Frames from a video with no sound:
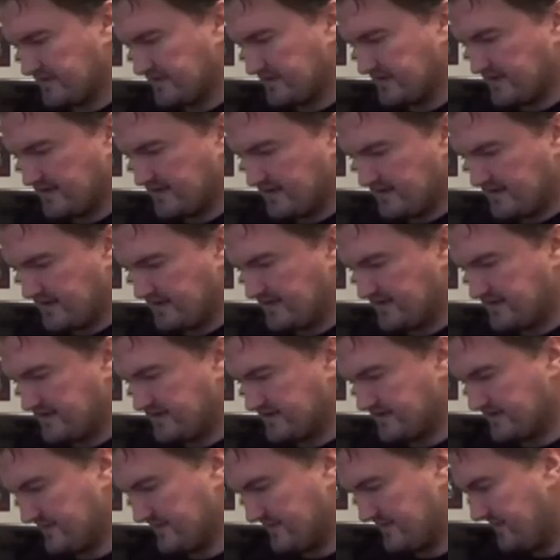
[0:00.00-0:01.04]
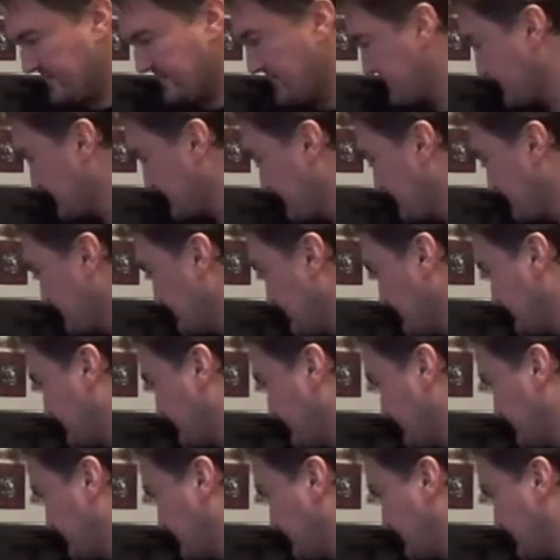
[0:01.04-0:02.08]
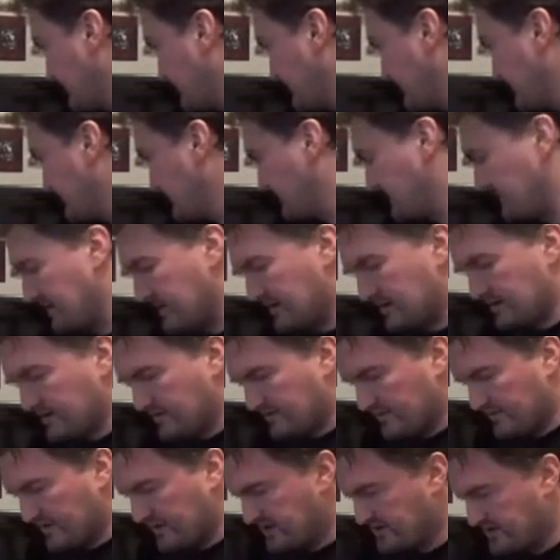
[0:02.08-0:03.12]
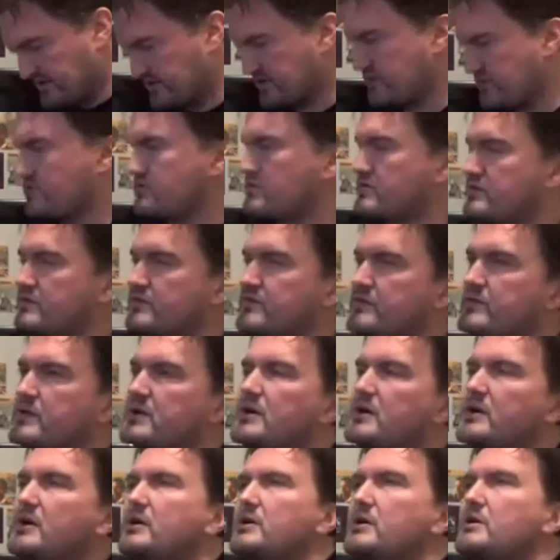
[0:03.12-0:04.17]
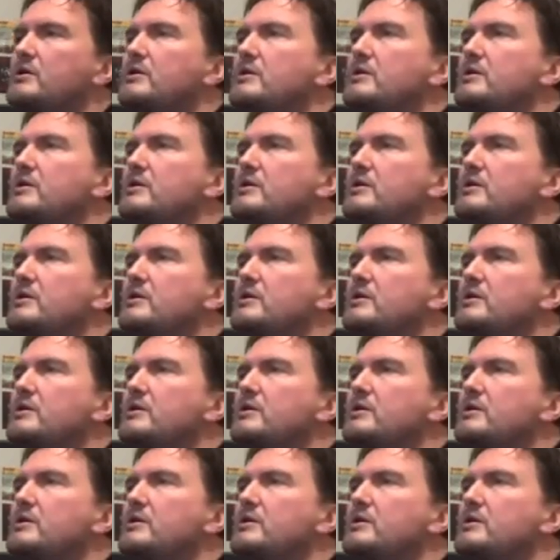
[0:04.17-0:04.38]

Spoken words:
Okay, so A Fish Called Wanda, lovely stuff.